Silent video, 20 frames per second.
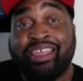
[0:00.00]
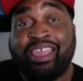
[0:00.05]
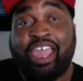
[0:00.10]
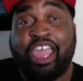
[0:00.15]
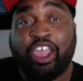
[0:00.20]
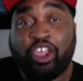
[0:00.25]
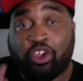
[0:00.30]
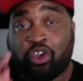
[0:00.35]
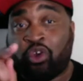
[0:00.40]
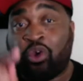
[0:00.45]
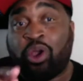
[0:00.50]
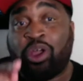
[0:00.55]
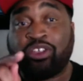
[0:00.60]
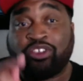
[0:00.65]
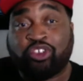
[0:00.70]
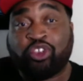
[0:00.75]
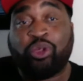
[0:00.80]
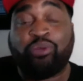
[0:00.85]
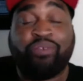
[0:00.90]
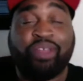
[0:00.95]
and
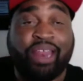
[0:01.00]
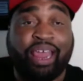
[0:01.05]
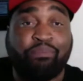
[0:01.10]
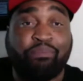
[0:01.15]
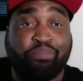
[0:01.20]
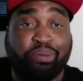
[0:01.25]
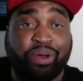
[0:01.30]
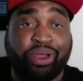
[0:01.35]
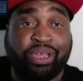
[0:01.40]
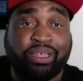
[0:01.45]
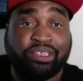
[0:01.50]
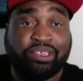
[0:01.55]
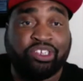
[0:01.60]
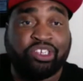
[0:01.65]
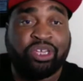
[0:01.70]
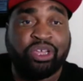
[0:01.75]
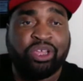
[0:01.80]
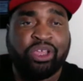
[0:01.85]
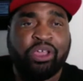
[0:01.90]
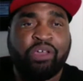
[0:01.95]
cross over that
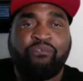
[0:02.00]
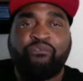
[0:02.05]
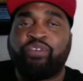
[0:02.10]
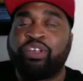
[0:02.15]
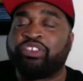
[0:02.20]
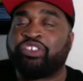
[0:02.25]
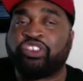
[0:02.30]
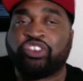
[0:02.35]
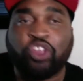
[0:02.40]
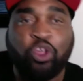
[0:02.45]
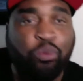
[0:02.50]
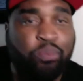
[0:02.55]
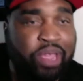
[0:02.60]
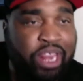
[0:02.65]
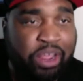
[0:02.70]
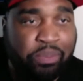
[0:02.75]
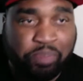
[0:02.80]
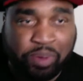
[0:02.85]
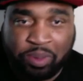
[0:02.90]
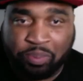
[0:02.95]
bridge for so
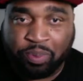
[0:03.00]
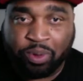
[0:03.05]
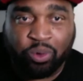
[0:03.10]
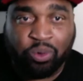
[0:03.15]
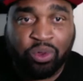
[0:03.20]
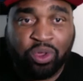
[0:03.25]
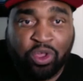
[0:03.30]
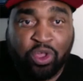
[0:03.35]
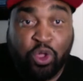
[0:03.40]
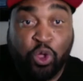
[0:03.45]
many people